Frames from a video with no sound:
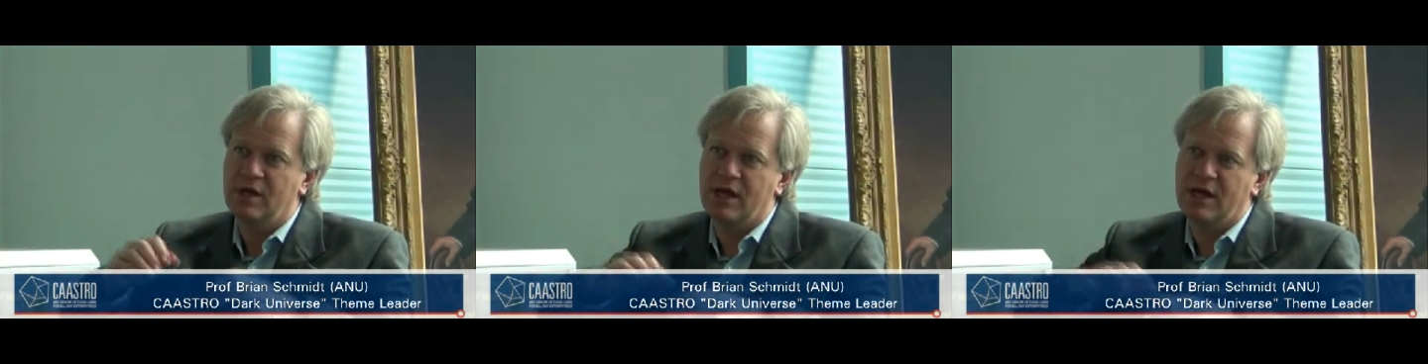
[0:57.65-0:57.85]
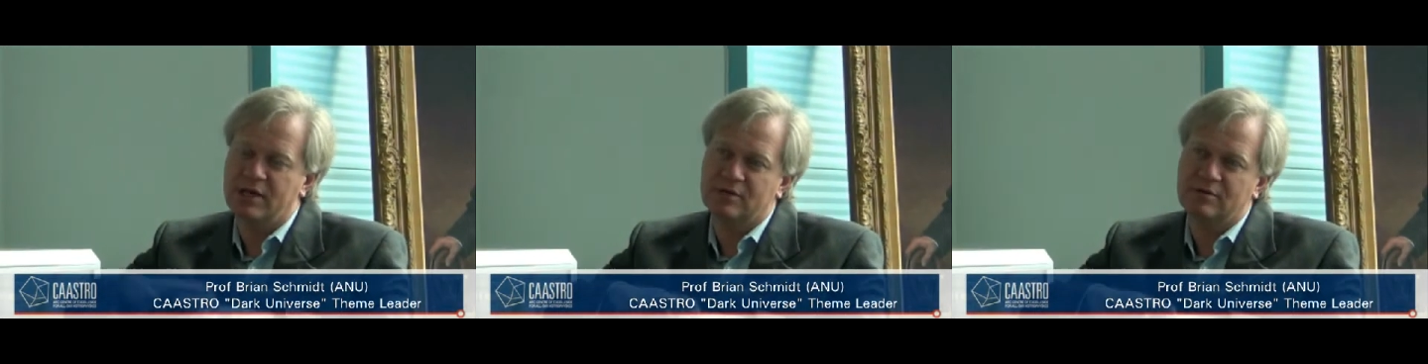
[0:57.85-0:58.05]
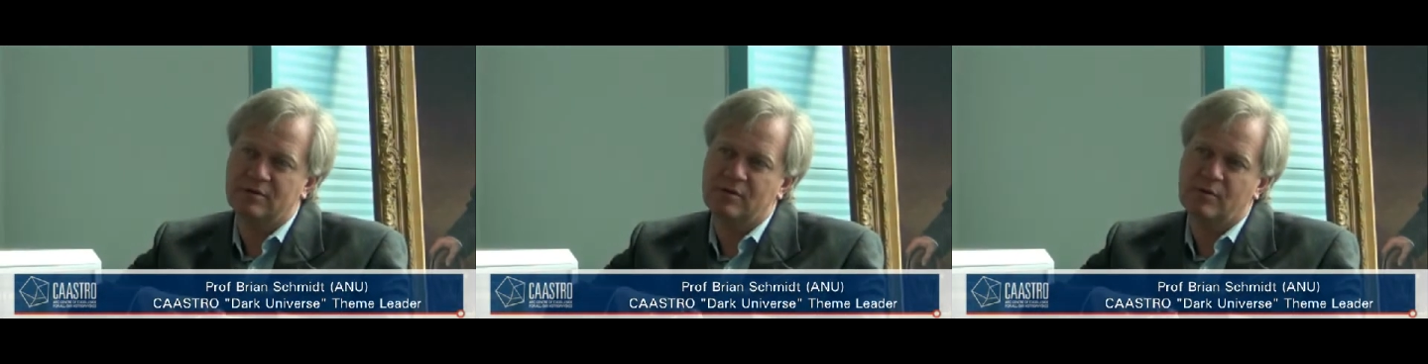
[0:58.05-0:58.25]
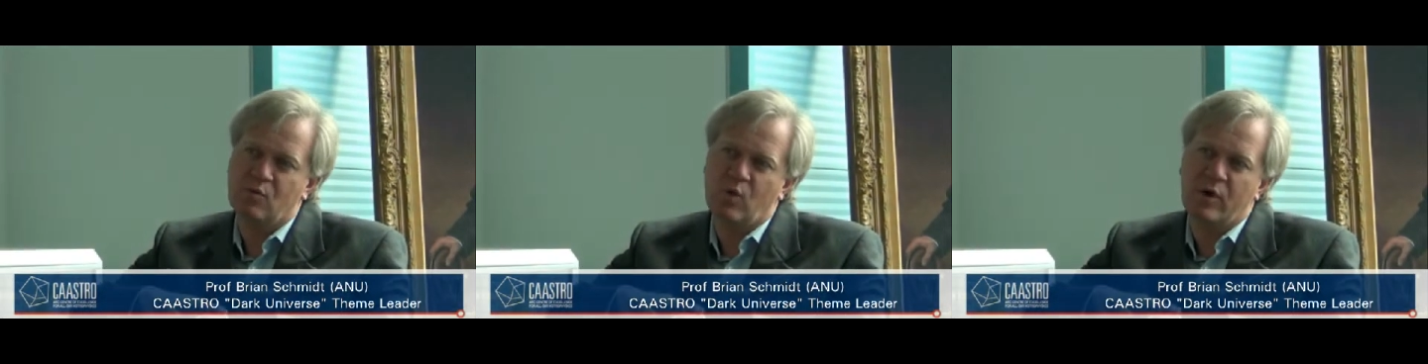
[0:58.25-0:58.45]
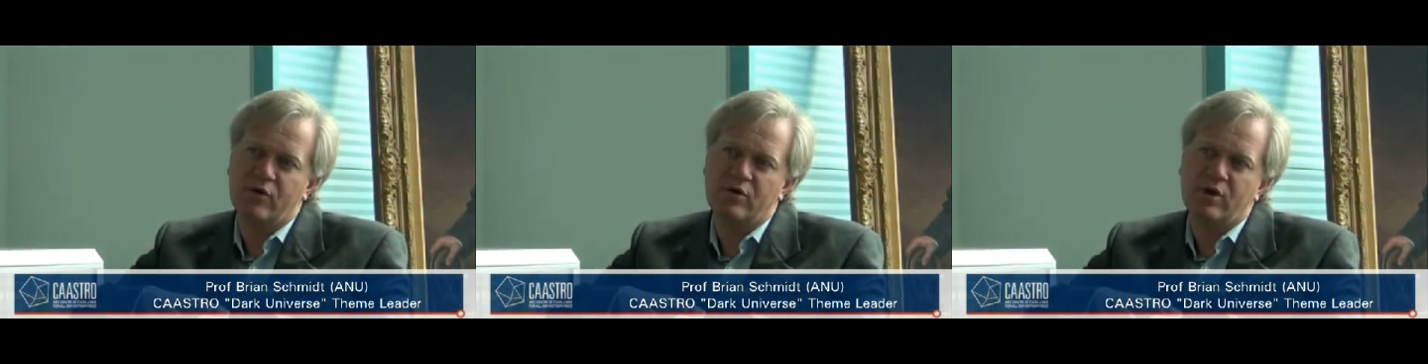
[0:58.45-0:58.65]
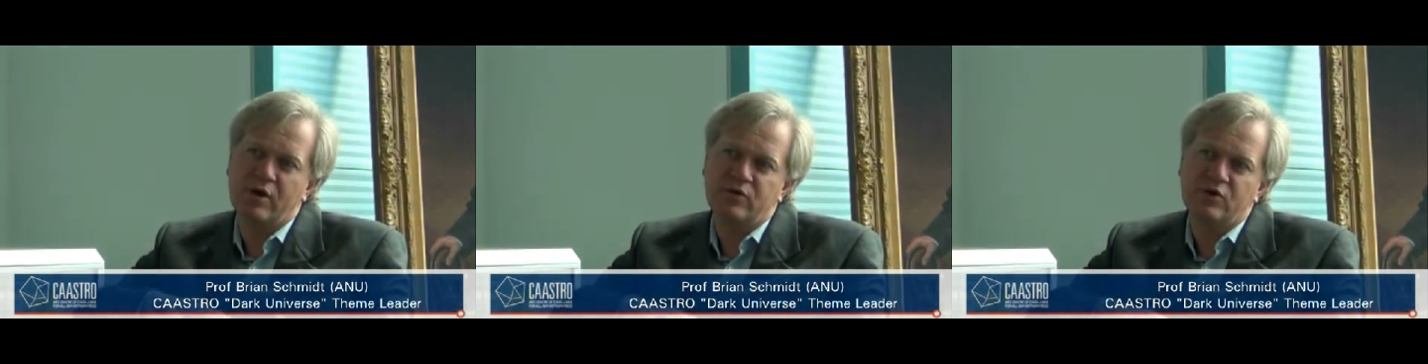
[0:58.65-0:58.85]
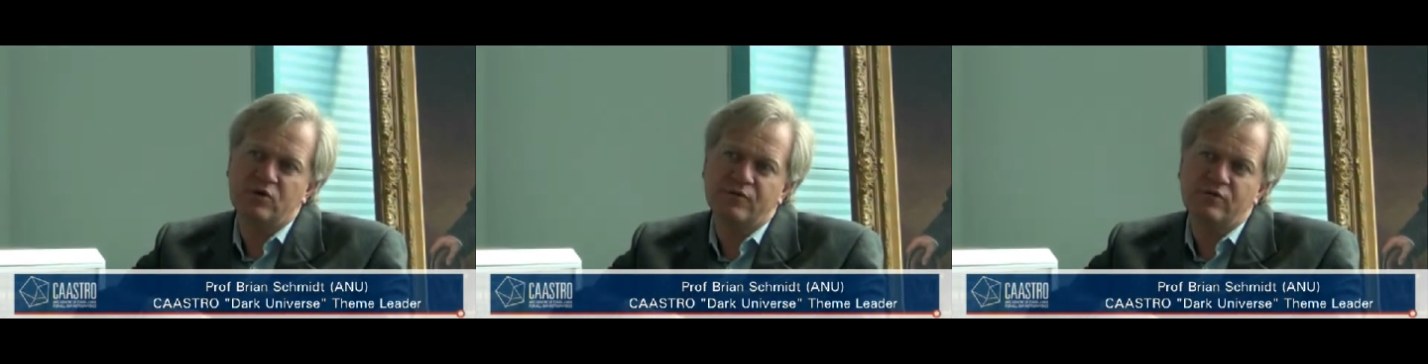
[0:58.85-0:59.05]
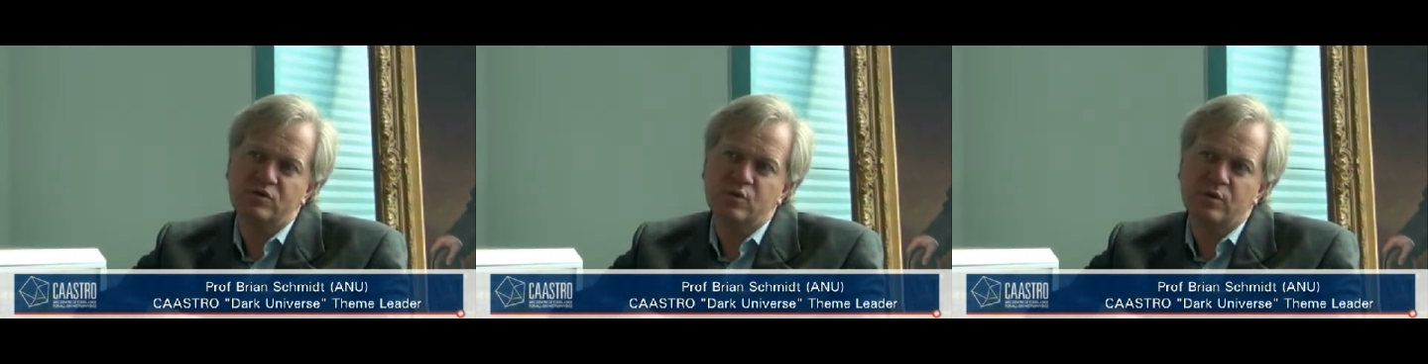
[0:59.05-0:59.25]
and whether or not the
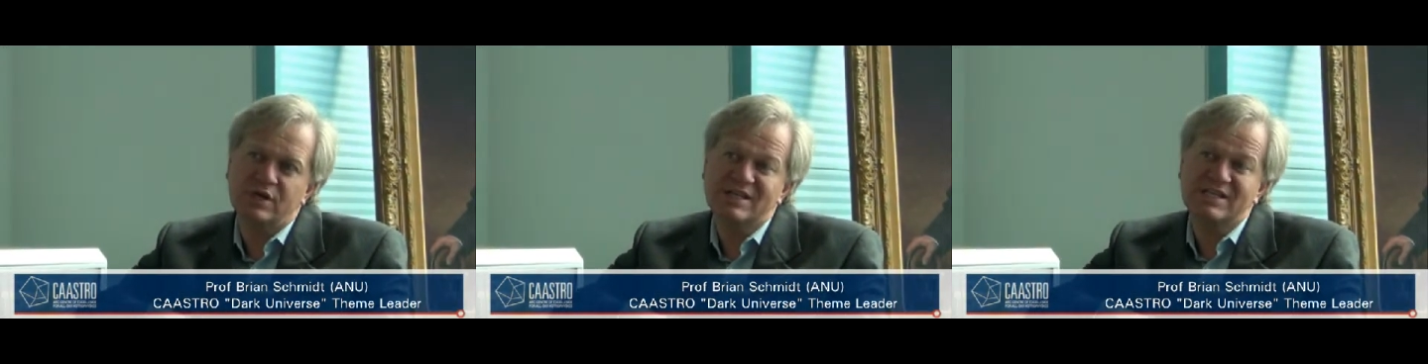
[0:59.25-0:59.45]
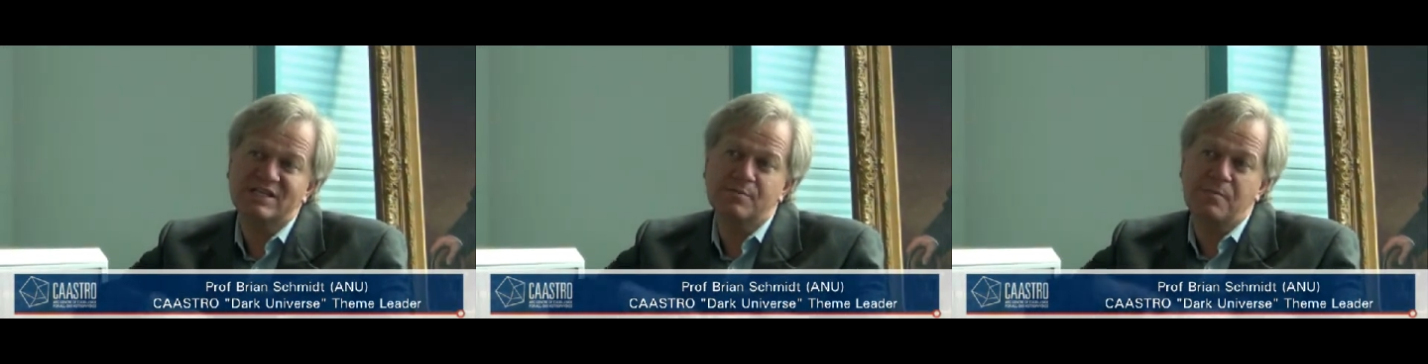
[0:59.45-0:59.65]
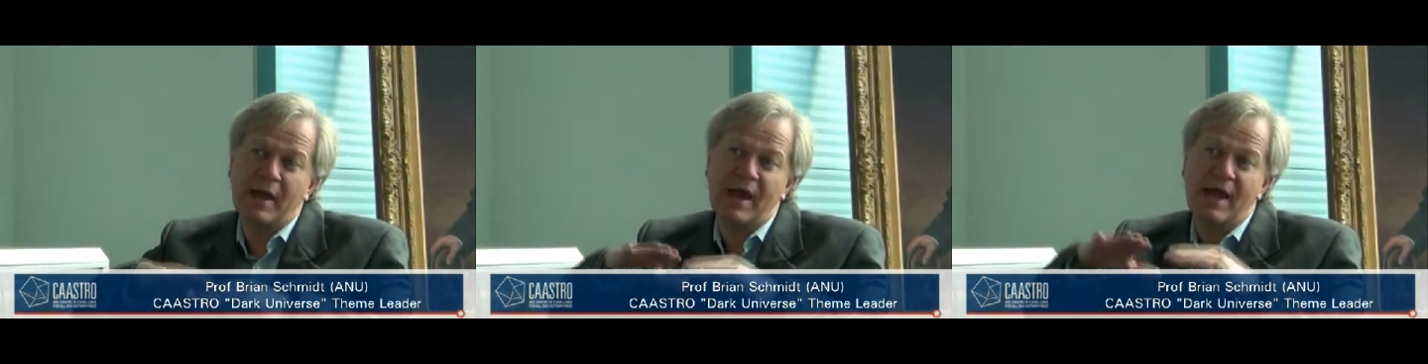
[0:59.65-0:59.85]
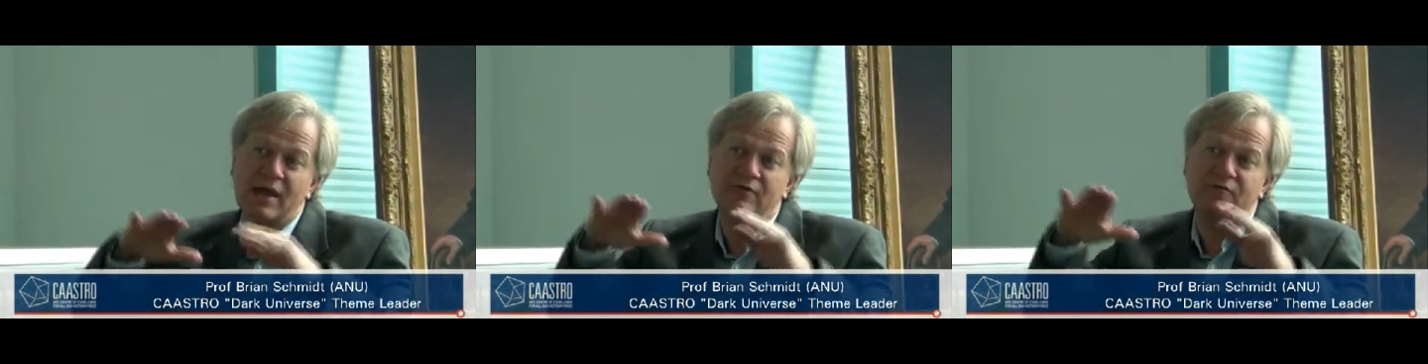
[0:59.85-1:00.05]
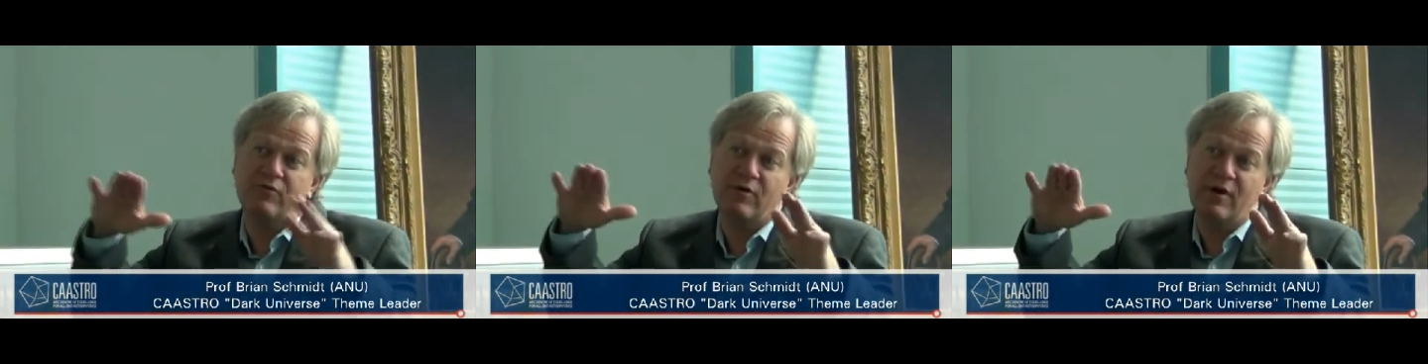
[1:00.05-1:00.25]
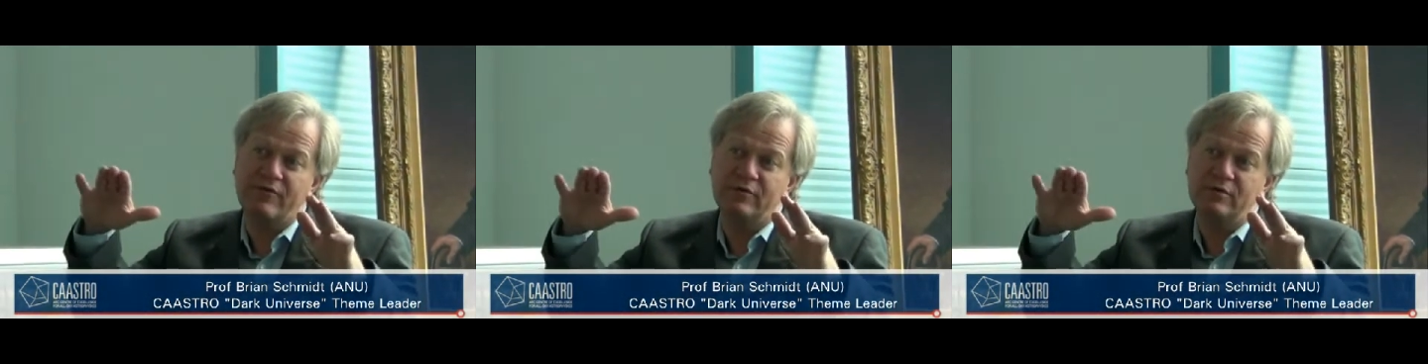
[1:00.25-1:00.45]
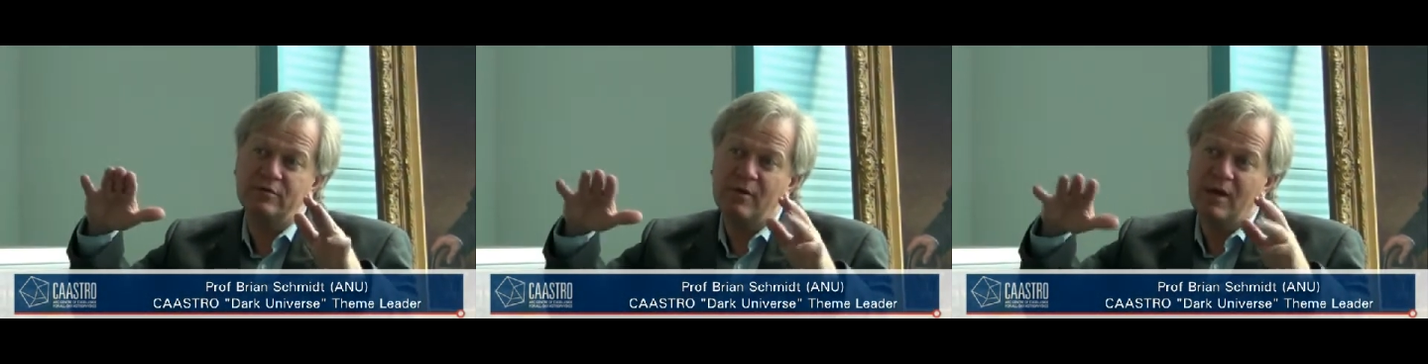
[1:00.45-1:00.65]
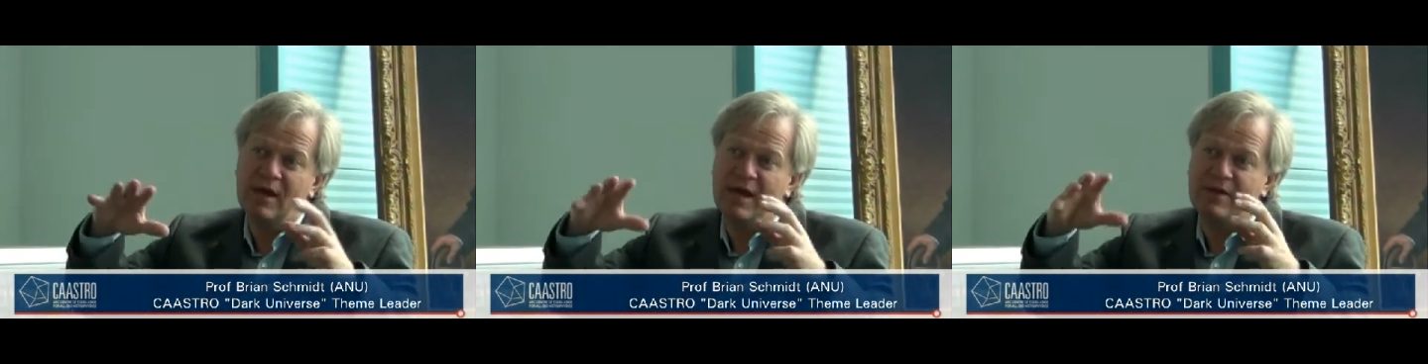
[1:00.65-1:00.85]
universe would expand forever
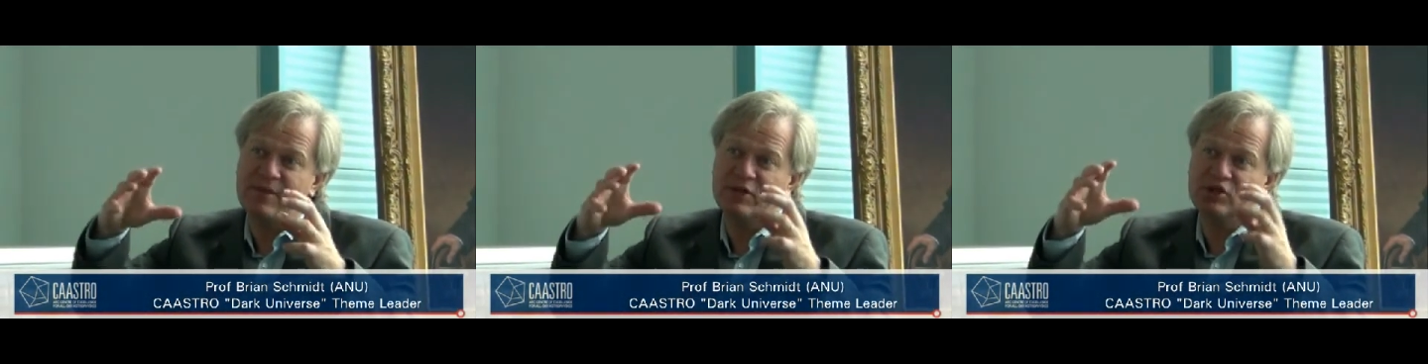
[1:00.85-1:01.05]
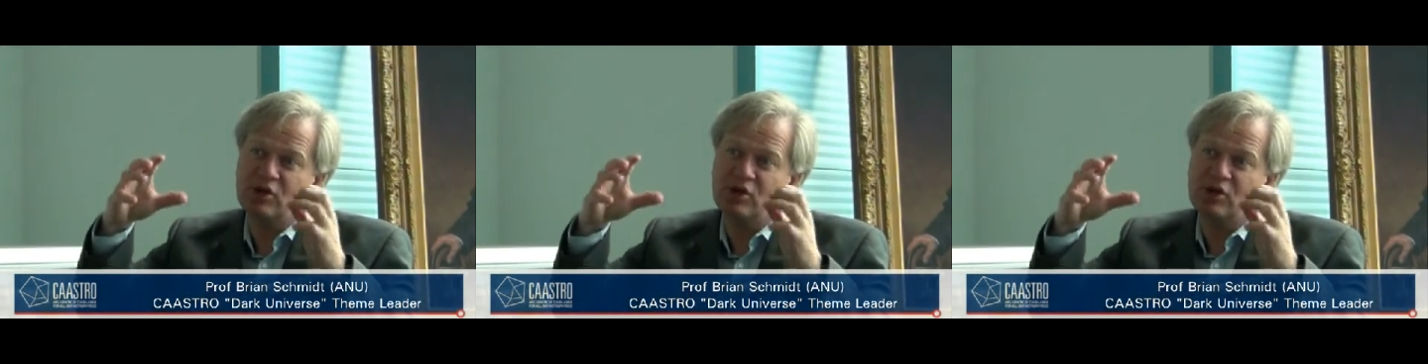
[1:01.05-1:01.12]
and the